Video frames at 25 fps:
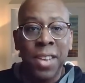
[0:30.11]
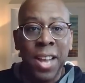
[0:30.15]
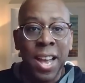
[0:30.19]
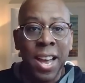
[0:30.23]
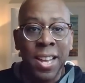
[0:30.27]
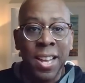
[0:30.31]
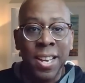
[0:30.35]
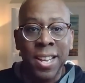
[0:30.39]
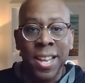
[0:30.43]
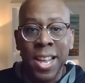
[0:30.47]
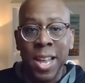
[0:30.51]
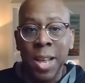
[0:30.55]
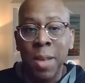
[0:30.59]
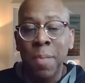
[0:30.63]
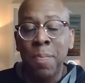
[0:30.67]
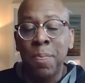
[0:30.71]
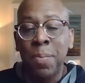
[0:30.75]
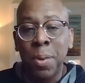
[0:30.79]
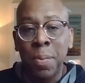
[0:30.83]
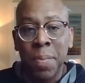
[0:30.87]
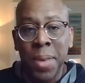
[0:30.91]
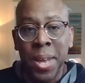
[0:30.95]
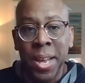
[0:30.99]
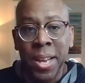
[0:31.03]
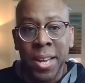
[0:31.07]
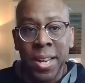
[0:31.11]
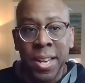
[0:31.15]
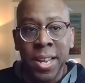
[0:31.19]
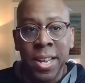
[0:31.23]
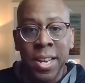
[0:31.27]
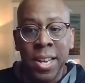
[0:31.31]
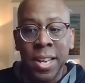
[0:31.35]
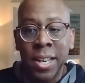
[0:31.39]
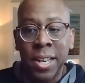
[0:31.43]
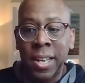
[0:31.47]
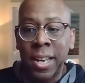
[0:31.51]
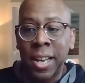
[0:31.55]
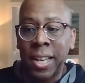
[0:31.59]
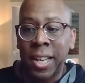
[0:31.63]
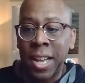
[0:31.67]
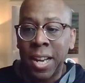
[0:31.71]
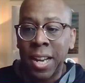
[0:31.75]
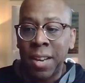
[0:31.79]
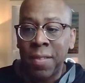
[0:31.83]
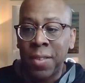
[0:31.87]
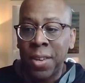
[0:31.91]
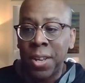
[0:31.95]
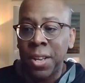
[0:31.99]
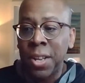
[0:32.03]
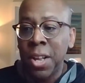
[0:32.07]
kind of implemented, and like kind
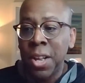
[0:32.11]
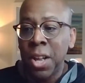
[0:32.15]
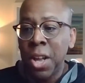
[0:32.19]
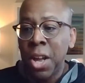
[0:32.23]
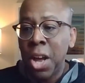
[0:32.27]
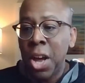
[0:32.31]
of a